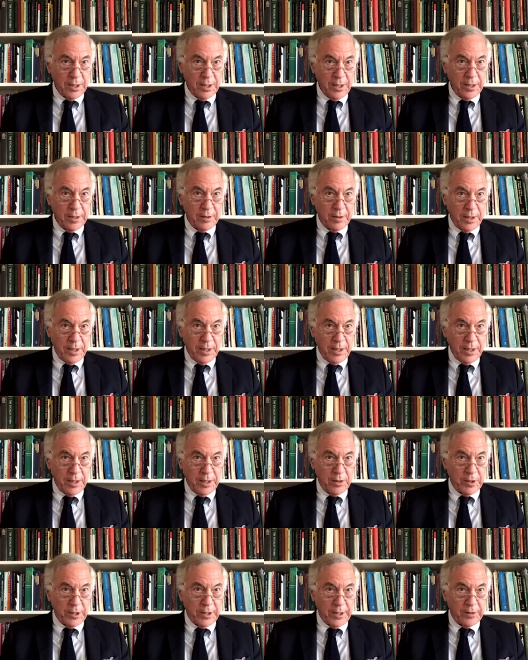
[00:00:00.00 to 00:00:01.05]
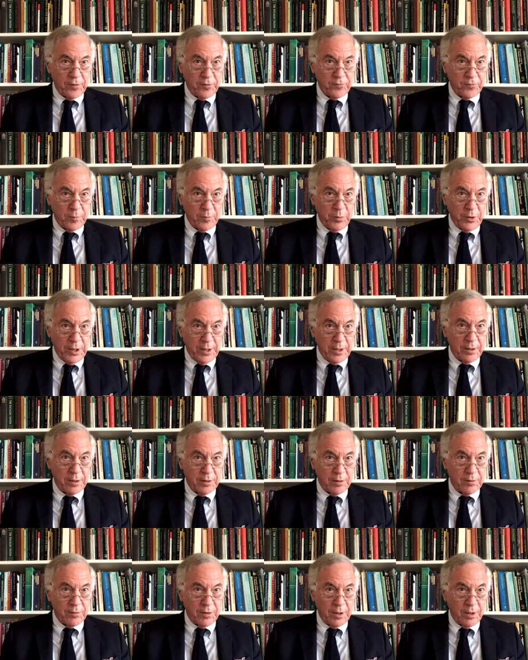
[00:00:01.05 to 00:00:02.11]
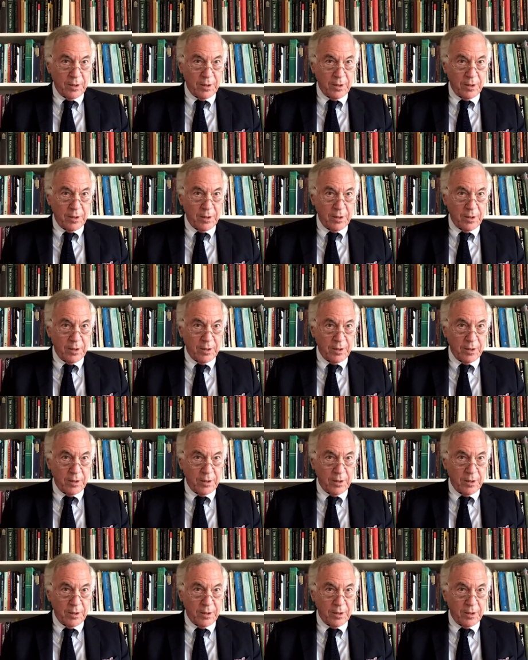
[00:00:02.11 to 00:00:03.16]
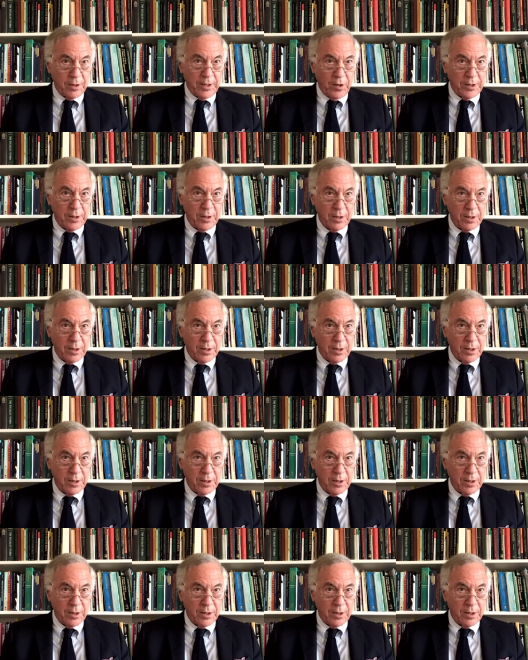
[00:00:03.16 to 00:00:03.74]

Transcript: and we can anticipate the ugliness starting